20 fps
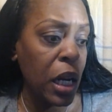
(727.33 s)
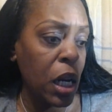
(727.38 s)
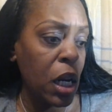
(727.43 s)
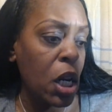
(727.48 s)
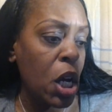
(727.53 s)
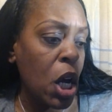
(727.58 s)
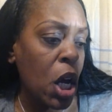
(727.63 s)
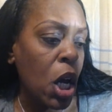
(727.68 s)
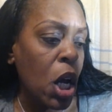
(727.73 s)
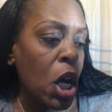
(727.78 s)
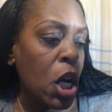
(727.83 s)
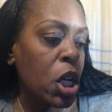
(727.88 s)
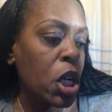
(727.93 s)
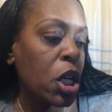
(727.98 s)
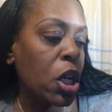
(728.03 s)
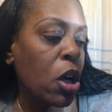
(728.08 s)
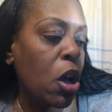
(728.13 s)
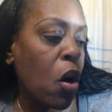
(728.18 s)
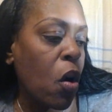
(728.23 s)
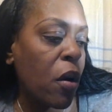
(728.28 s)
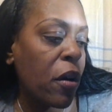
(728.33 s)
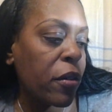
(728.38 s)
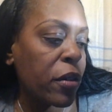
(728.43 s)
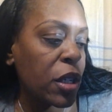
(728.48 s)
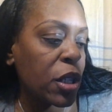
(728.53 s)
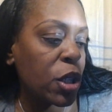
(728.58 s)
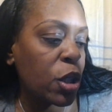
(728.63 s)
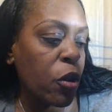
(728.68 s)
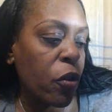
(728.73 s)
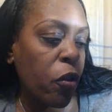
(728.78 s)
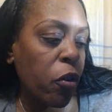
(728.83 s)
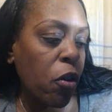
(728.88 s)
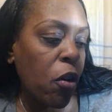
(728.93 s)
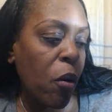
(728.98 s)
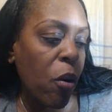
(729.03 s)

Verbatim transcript: You know, if this is a floral